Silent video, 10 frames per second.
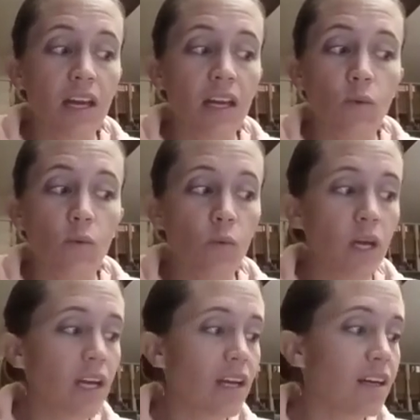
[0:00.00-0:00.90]

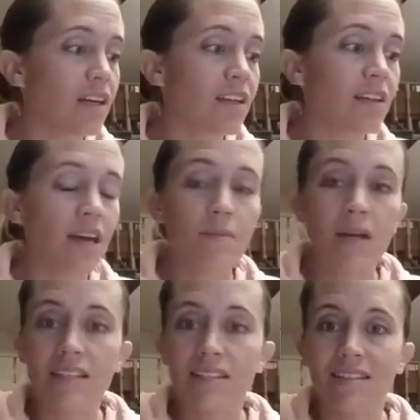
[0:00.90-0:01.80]
we that
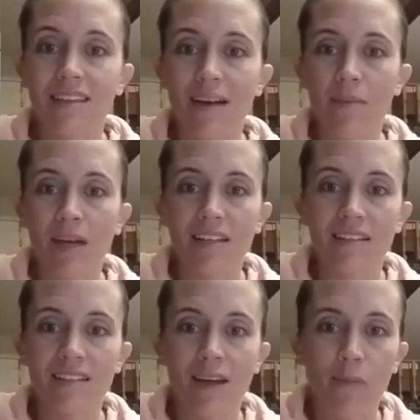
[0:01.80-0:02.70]
makes that makes
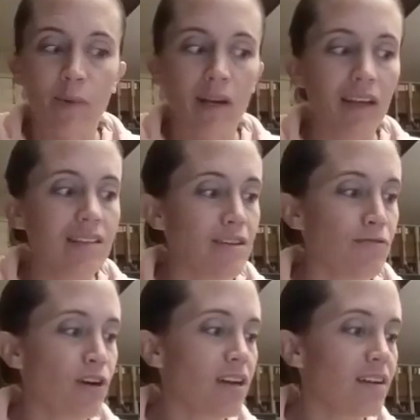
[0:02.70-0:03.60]
this company
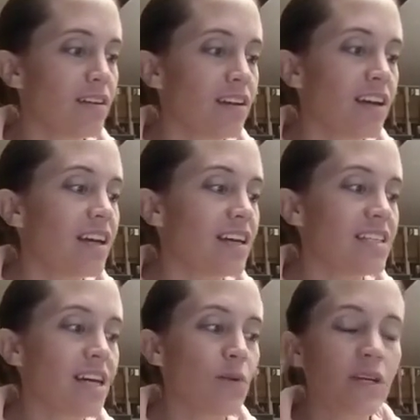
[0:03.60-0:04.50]
different is
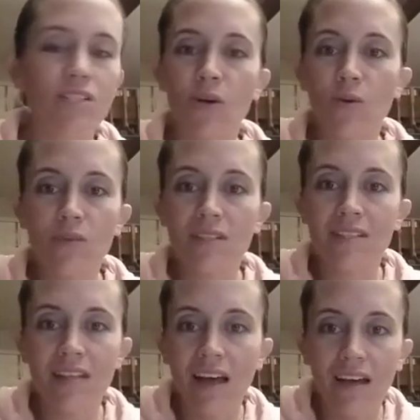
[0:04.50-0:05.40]
that we don't
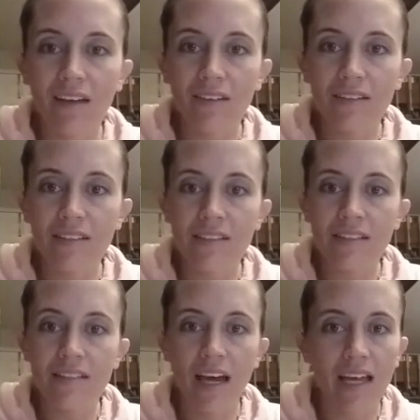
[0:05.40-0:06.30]
sell
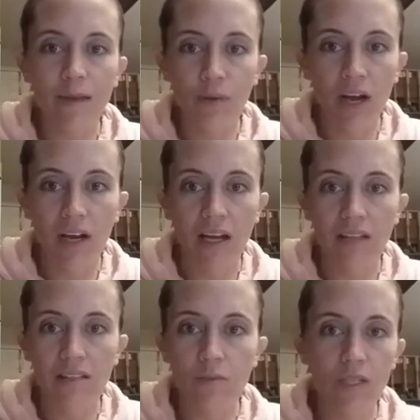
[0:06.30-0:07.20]
diet products.
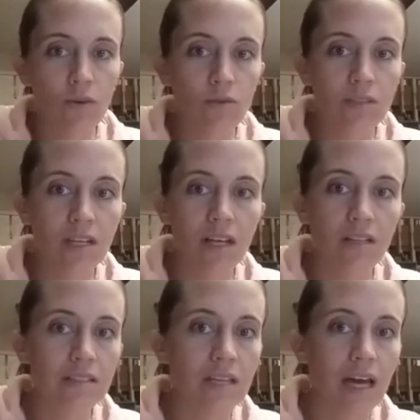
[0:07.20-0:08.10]
We don't sell
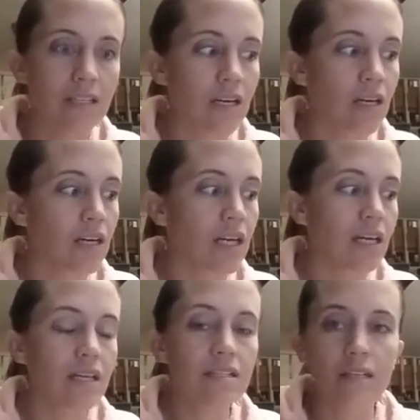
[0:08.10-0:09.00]
dietary
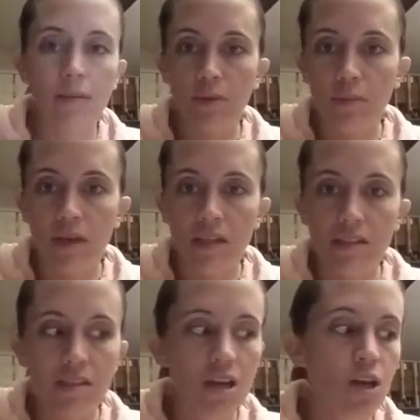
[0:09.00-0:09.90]
supplements.
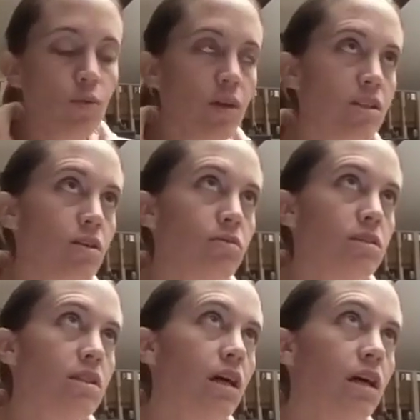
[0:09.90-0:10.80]
We don't
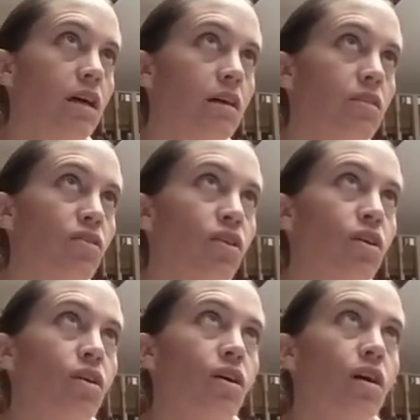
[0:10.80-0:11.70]
sell,
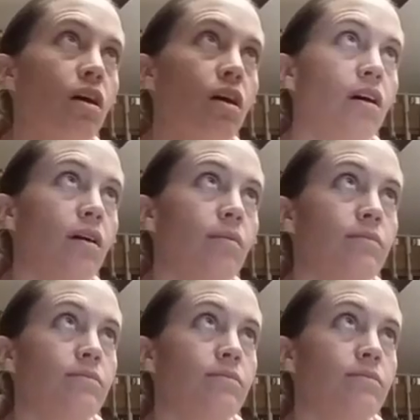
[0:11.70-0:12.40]
um,